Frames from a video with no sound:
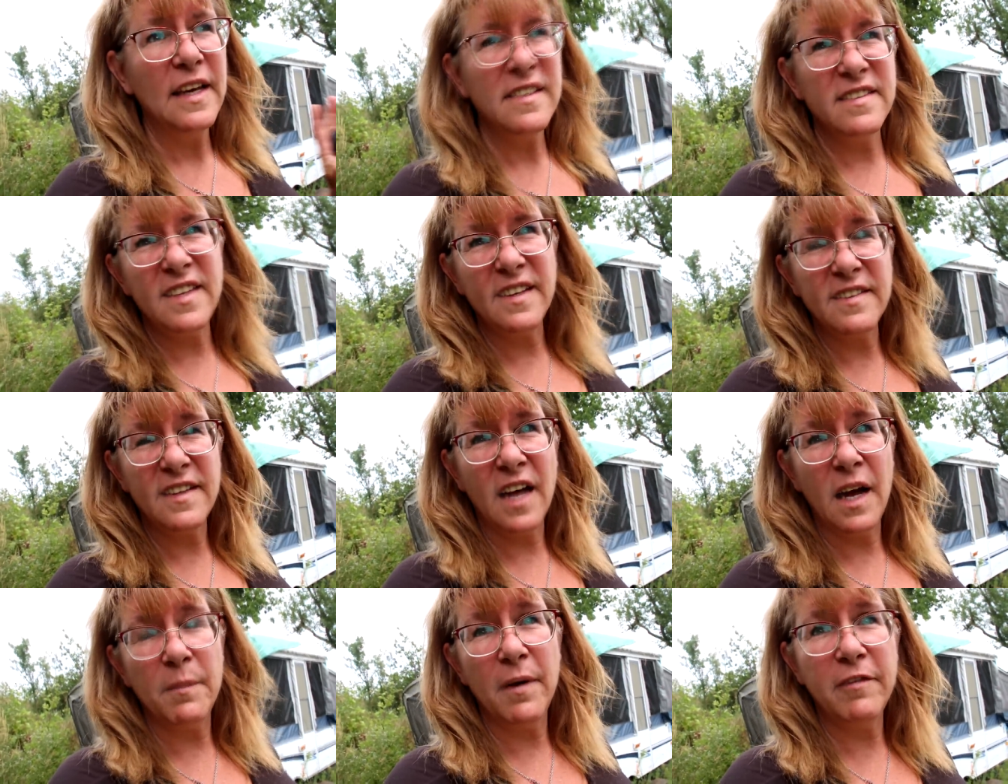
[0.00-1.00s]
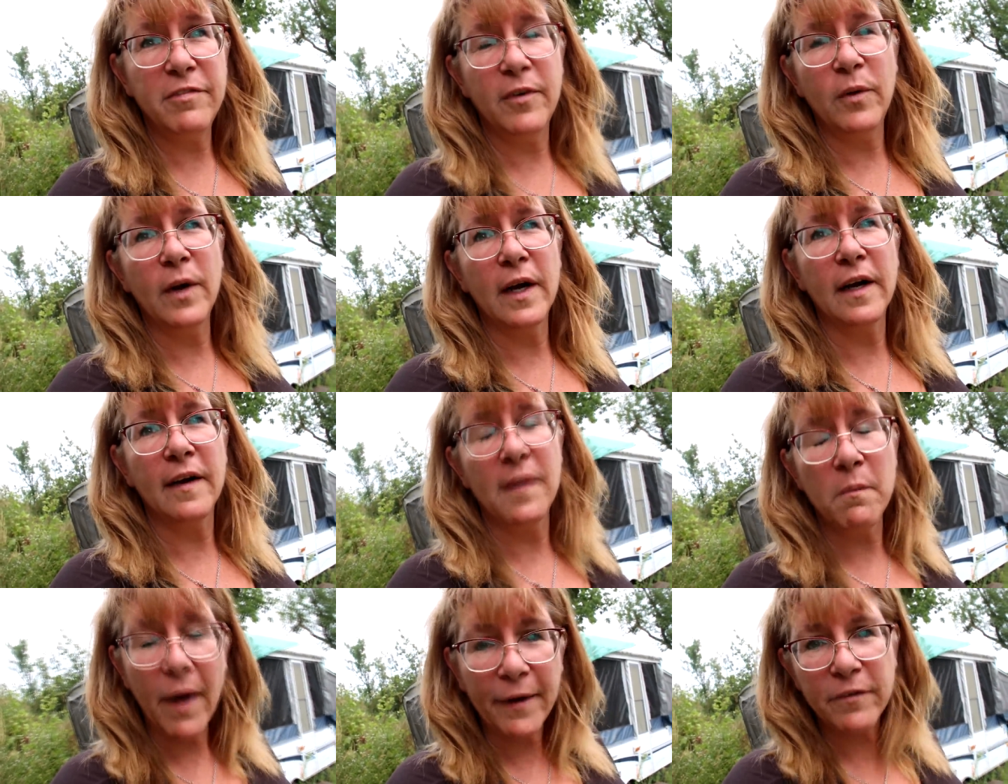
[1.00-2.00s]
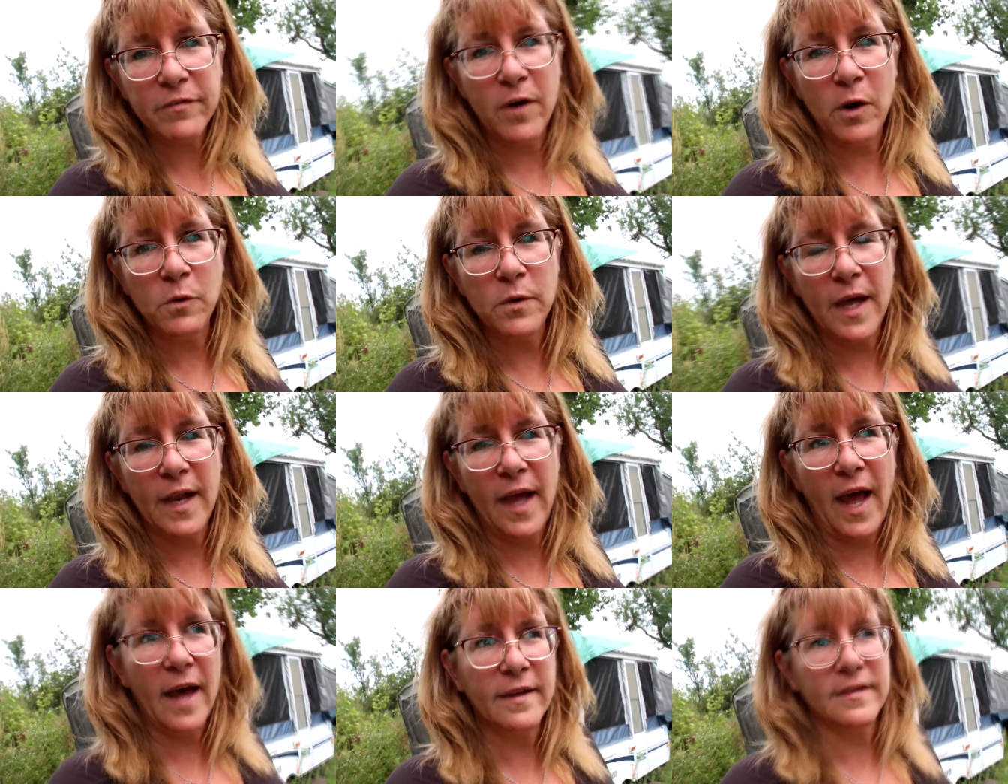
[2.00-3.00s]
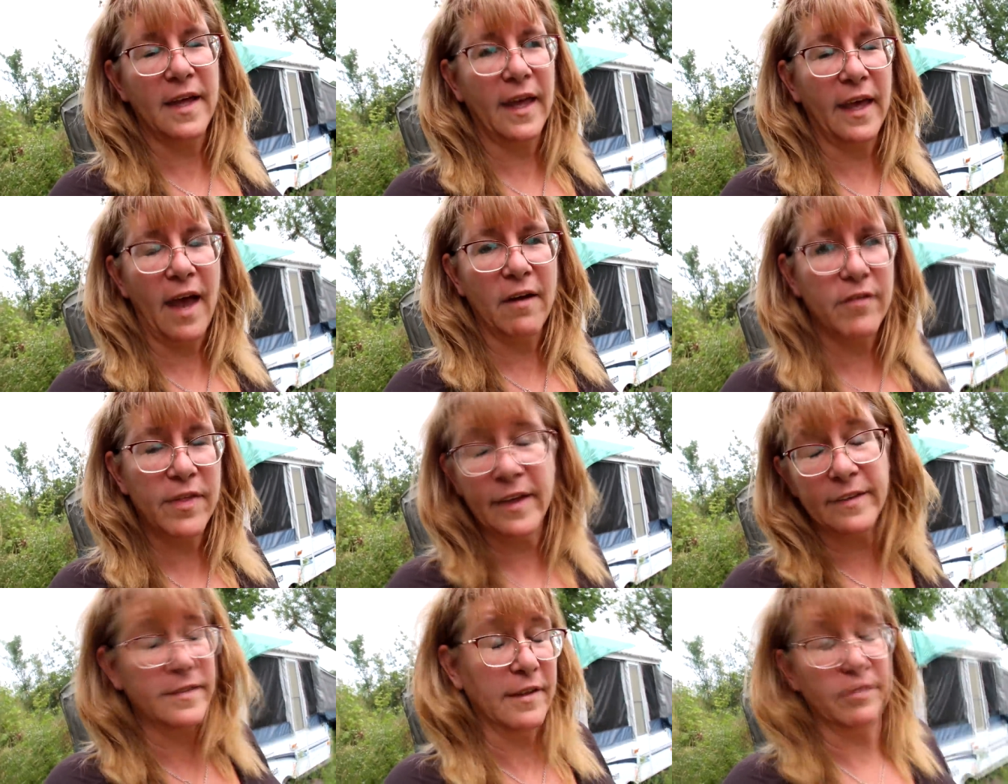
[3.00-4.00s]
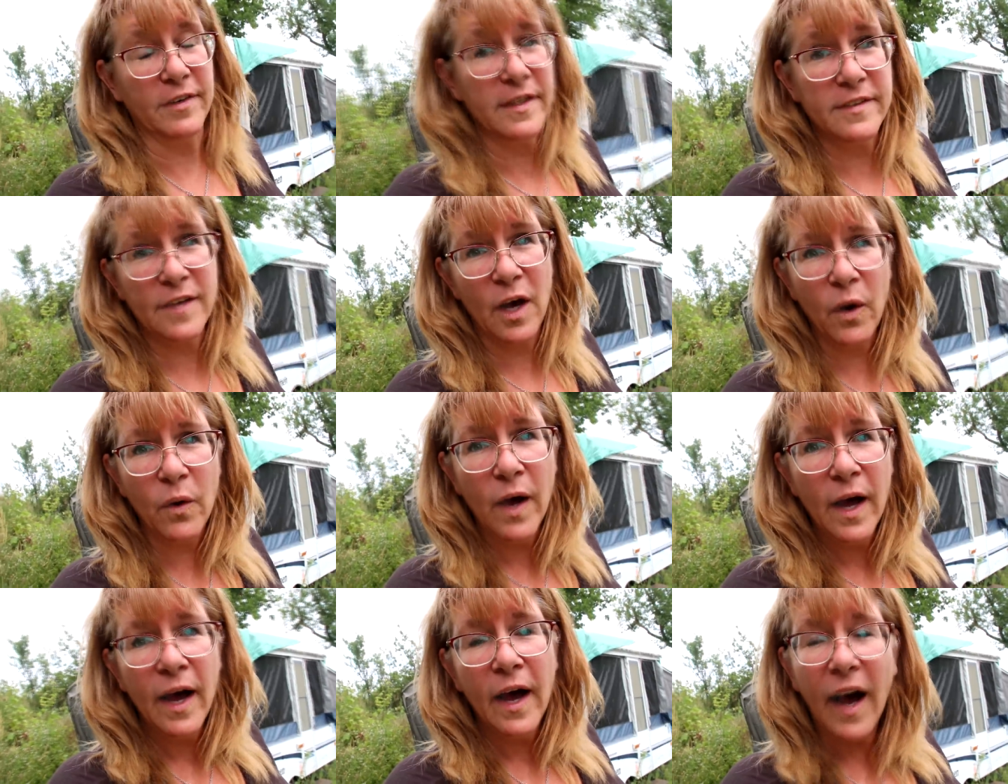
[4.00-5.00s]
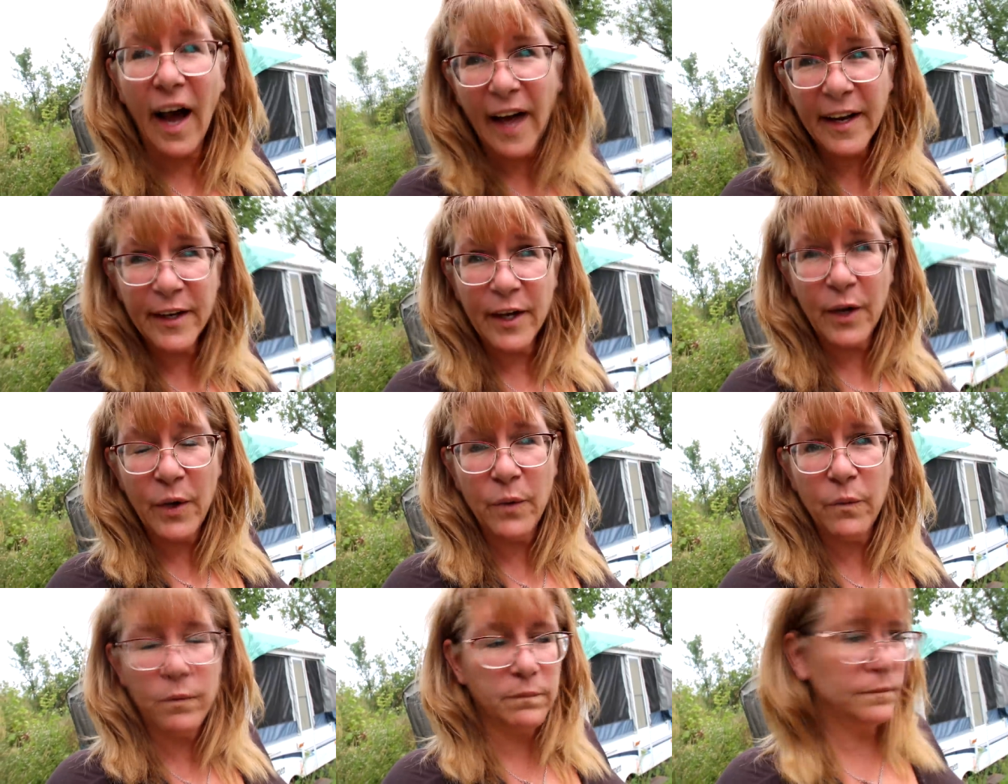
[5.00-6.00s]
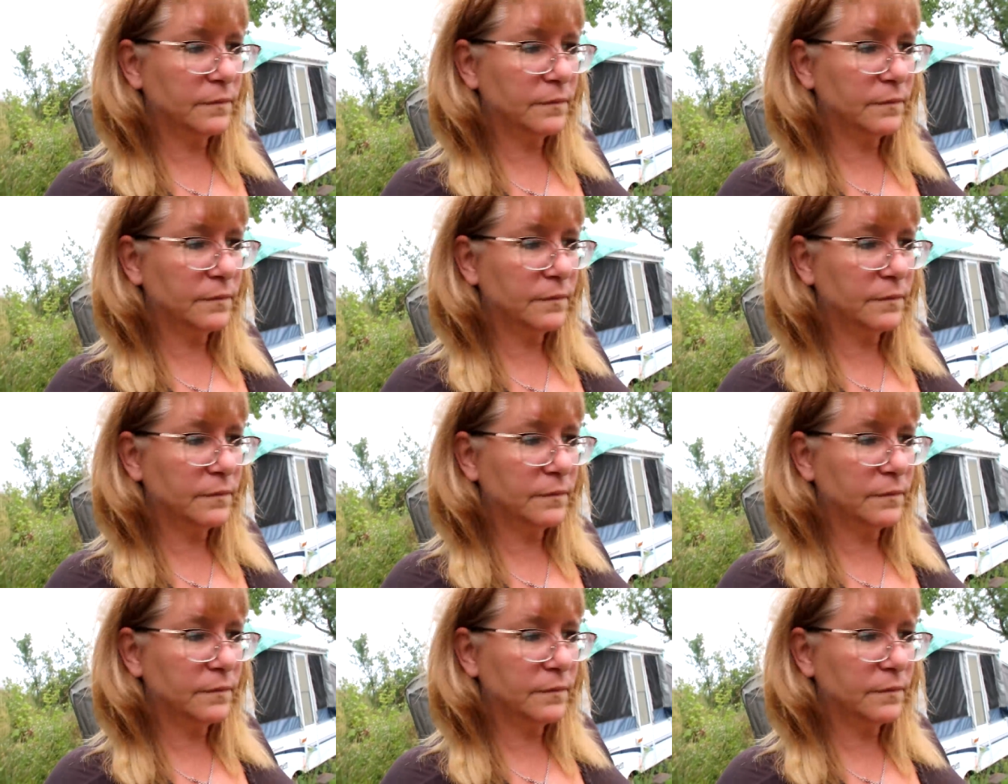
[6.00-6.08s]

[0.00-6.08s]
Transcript: system for the microphone and it has like everything is different so I don't know